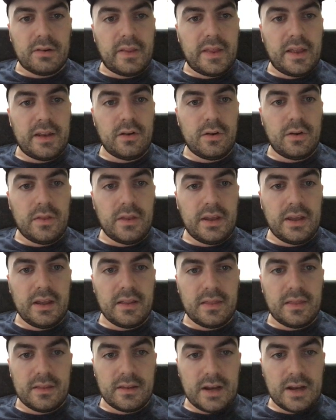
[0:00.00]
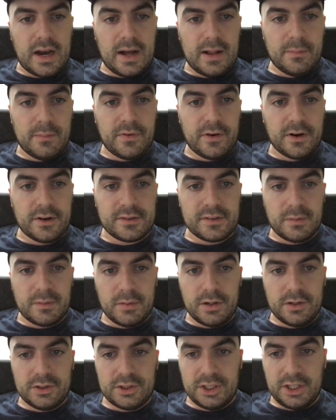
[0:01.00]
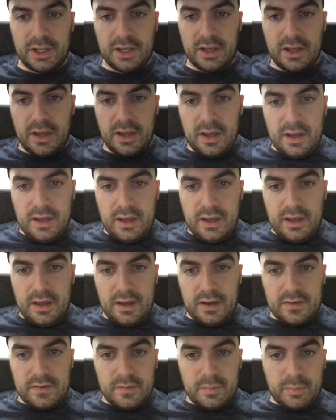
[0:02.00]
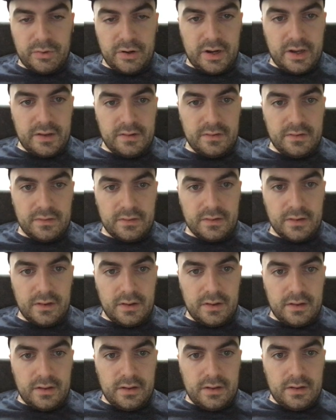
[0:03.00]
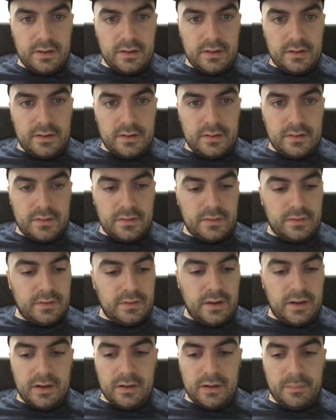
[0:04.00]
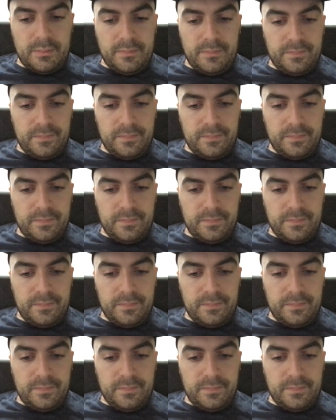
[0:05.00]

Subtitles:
They do the column first, emoji express sum